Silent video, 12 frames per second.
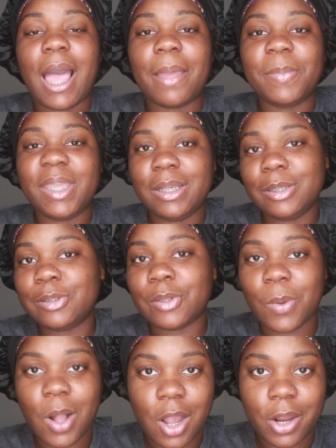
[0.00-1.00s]
I peed
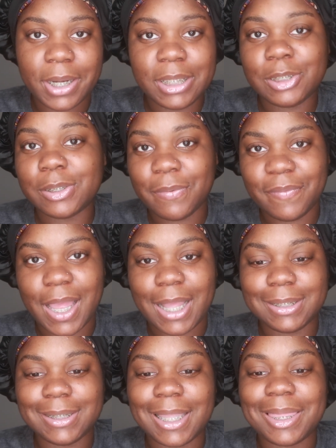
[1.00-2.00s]
so hard and so
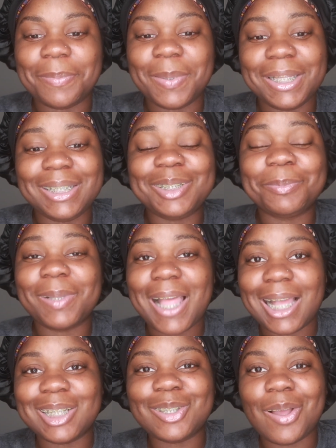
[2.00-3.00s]
fast that the pee
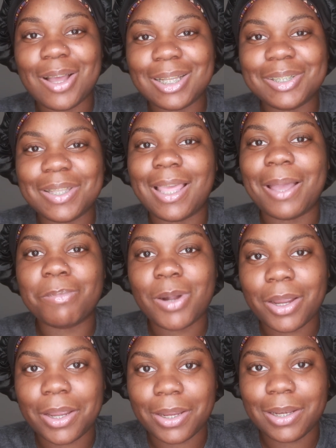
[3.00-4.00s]
splashed onto that
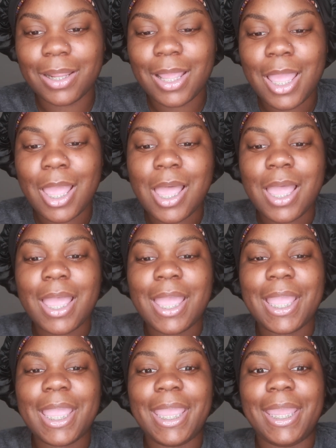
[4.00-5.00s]
part
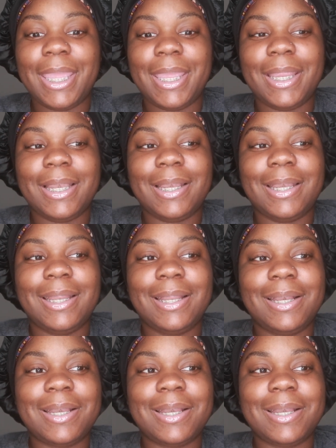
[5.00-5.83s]
and